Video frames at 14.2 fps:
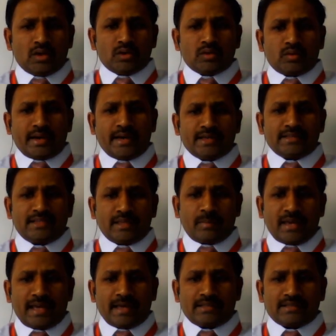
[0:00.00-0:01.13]
So and same
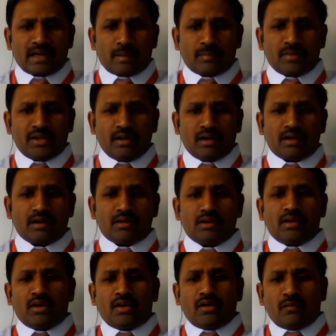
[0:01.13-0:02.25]
exam here
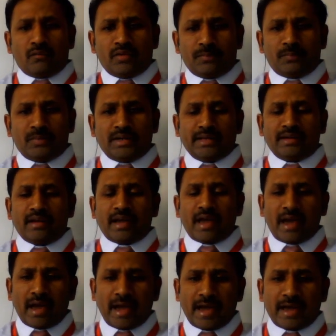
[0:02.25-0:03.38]
50
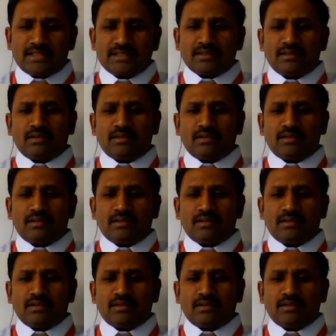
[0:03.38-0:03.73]
hatch